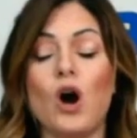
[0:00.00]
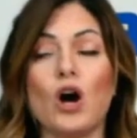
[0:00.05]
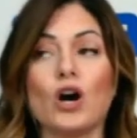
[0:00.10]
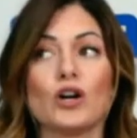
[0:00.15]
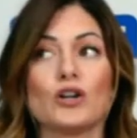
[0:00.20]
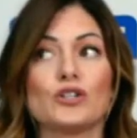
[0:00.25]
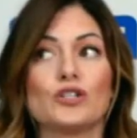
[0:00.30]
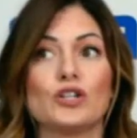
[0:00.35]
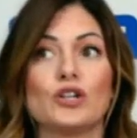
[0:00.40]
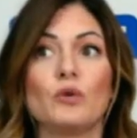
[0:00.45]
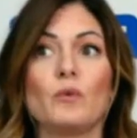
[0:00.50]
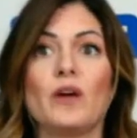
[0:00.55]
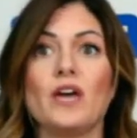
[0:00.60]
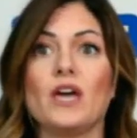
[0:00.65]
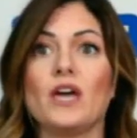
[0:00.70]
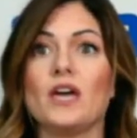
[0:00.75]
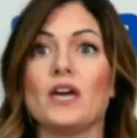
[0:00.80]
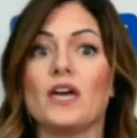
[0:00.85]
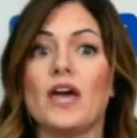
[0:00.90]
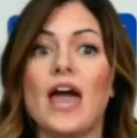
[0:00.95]
are
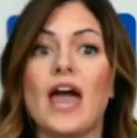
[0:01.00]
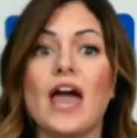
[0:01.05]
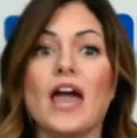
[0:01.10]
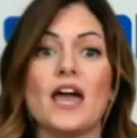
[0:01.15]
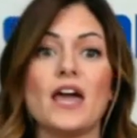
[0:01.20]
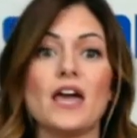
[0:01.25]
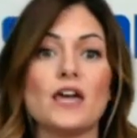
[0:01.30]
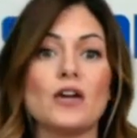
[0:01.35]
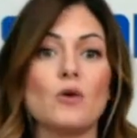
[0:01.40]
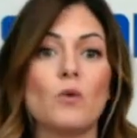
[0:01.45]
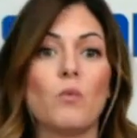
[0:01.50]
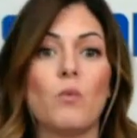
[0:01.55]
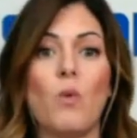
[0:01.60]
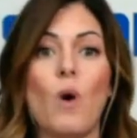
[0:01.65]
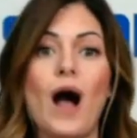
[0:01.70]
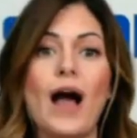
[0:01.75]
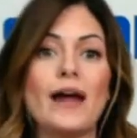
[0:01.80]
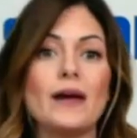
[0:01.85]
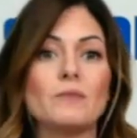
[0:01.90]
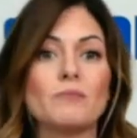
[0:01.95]
doing a
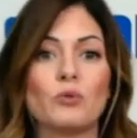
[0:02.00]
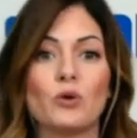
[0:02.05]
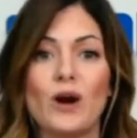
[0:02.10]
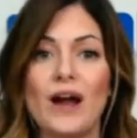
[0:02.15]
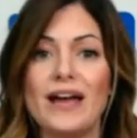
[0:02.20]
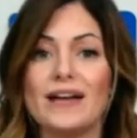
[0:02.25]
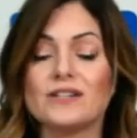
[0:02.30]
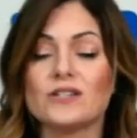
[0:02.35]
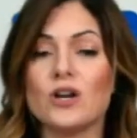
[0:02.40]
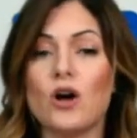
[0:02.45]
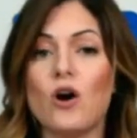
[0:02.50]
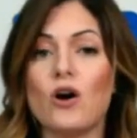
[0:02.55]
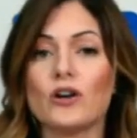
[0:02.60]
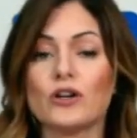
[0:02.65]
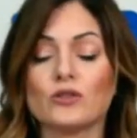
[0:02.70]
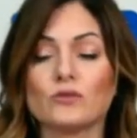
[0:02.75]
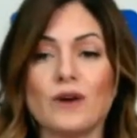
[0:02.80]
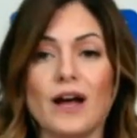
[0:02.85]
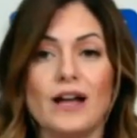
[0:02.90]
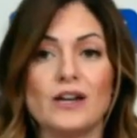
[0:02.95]
white print
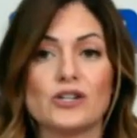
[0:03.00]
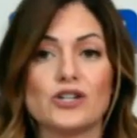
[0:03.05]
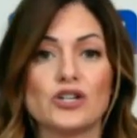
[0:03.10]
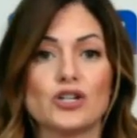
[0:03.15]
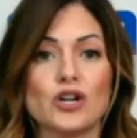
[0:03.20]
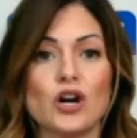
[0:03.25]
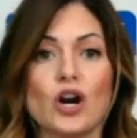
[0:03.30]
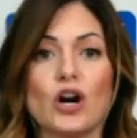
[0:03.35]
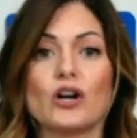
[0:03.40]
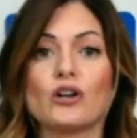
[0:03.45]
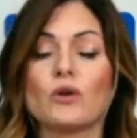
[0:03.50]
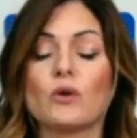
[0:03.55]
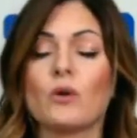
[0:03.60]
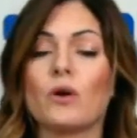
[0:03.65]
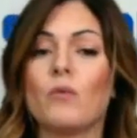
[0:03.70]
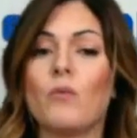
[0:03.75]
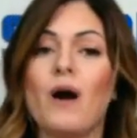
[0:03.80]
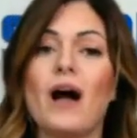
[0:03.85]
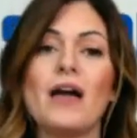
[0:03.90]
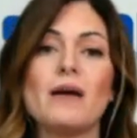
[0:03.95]
on a red shirt or
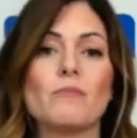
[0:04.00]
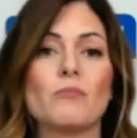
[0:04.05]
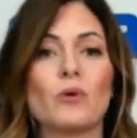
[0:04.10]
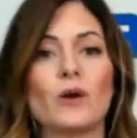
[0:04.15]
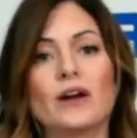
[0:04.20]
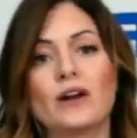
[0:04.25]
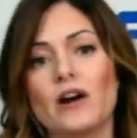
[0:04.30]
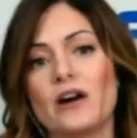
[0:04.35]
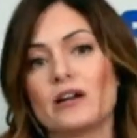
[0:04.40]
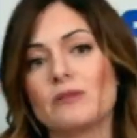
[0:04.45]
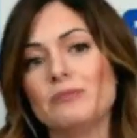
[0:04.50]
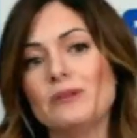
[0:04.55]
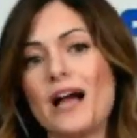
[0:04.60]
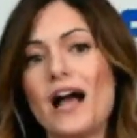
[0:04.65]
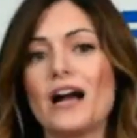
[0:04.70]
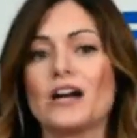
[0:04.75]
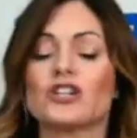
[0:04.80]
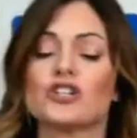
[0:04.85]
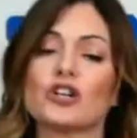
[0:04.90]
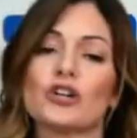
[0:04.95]
a white print on a
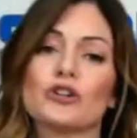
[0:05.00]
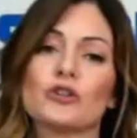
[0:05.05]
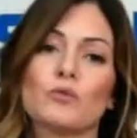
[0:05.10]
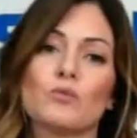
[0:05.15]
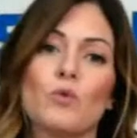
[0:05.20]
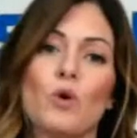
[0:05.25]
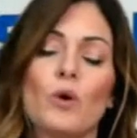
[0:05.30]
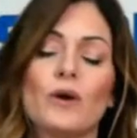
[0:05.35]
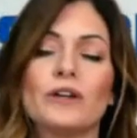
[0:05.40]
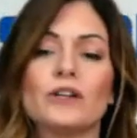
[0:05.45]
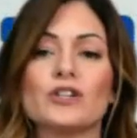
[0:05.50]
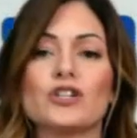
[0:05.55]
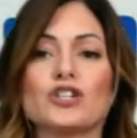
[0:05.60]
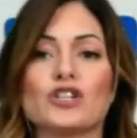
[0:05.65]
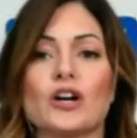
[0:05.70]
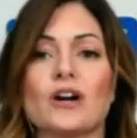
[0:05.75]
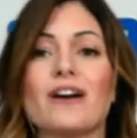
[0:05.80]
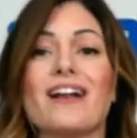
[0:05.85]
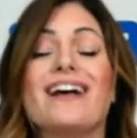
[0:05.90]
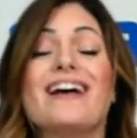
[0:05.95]
black shirt or royal
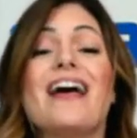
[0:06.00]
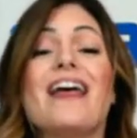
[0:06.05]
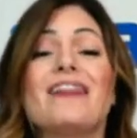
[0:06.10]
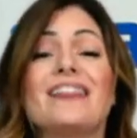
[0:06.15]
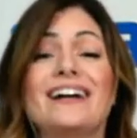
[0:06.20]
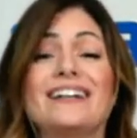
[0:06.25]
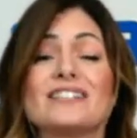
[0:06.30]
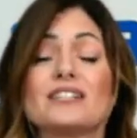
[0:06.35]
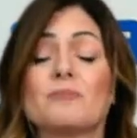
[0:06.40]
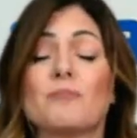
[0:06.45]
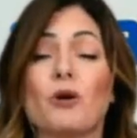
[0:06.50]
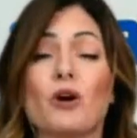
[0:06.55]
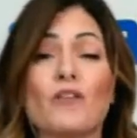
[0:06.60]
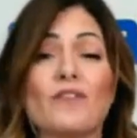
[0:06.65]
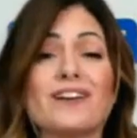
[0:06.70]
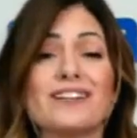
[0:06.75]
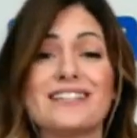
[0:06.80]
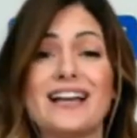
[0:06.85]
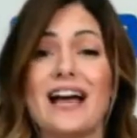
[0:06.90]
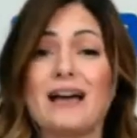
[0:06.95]
shirt, that's the
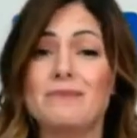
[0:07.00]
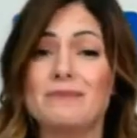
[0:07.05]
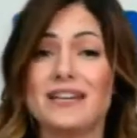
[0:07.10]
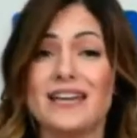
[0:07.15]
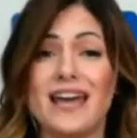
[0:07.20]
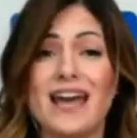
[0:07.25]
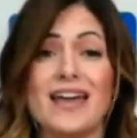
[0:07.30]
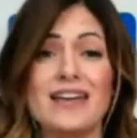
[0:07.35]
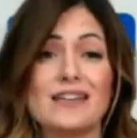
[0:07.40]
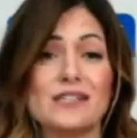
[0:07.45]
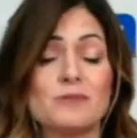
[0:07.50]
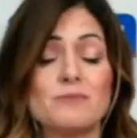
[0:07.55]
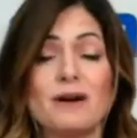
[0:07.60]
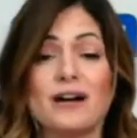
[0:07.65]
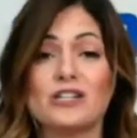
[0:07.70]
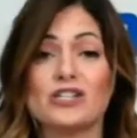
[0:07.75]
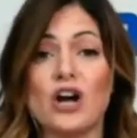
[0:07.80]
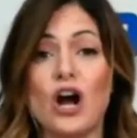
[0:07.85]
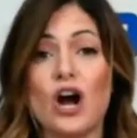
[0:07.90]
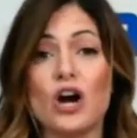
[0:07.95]
perfect time to gang as
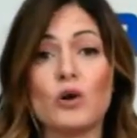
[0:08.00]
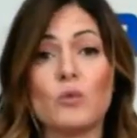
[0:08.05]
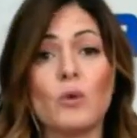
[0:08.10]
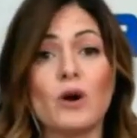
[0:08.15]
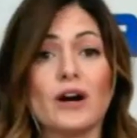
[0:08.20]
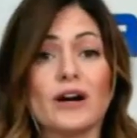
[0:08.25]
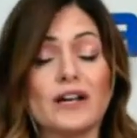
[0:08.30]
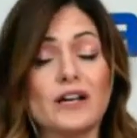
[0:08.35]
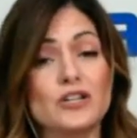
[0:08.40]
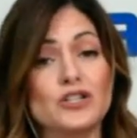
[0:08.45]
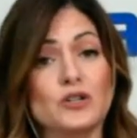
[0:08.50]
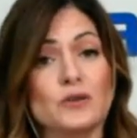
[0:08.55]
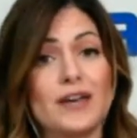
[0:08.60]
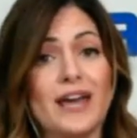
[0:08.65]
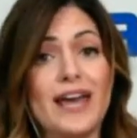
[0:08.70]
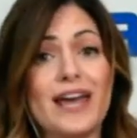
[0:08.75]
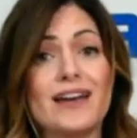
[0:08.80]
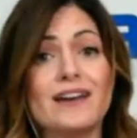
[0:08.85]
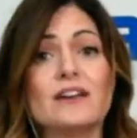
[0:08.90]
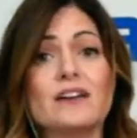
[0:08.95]
much artwork as you
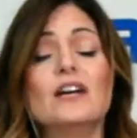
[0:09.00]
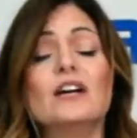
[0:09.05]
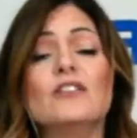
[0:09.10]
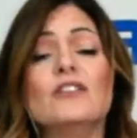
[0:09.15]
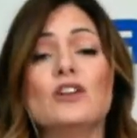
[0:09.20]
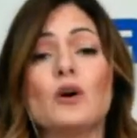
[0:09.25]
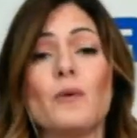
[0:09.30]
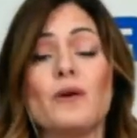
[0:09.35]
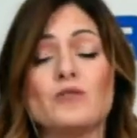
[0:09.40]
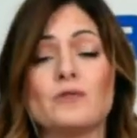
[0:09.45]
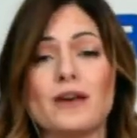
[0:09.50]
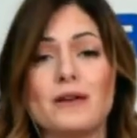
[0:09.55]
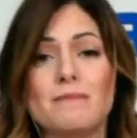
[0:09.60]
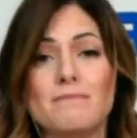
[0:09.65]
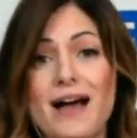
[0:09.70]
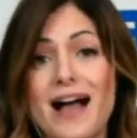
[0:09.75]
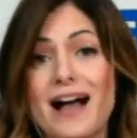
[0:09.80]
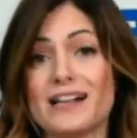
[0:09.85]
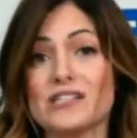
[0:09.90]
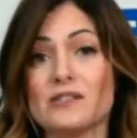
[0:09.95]
can. That way you
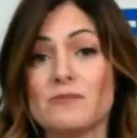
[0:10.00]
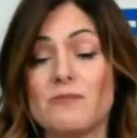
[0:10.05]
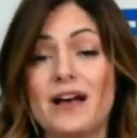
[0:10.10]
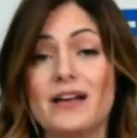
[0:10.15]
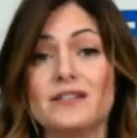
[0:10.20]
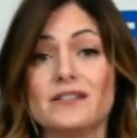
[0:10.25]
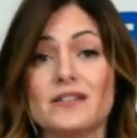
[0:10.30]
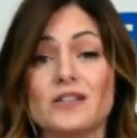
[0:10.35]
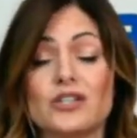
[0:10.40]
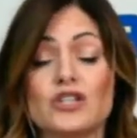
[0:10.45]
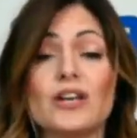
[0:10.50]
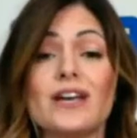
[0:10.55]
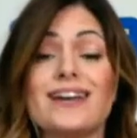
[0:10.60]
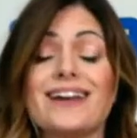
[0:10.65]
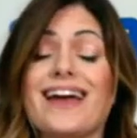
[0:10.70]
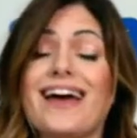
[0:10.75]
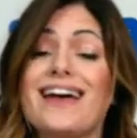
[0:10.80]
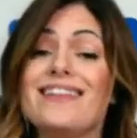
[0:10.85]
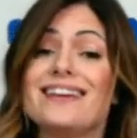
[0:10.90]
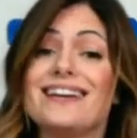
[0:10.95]
can maximize the
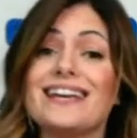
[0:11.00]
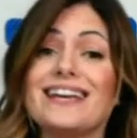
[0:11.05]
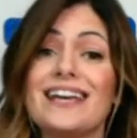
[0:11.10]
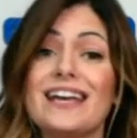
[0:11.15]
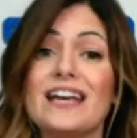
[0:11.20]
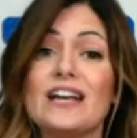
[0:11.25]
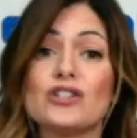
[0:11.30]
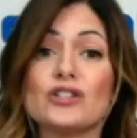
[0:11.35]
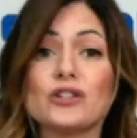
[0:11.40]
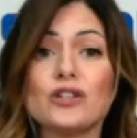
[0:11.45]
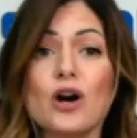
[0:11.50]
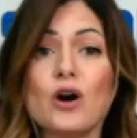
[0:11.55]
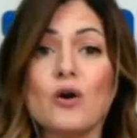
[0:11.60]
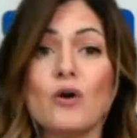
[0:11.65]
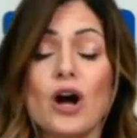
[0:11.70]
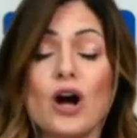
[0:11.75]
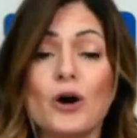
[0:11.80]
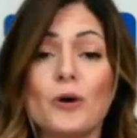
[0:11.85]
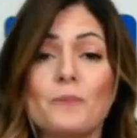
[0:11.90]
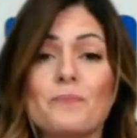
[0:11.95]
sheet. And then each
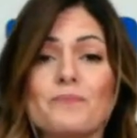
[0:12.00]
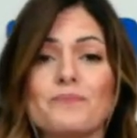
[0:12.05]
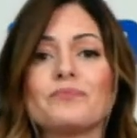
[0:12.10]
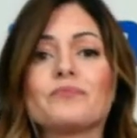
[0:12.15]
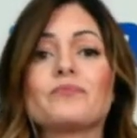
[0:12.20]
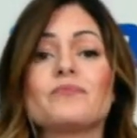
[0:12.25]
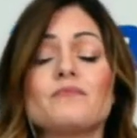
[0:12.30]
logo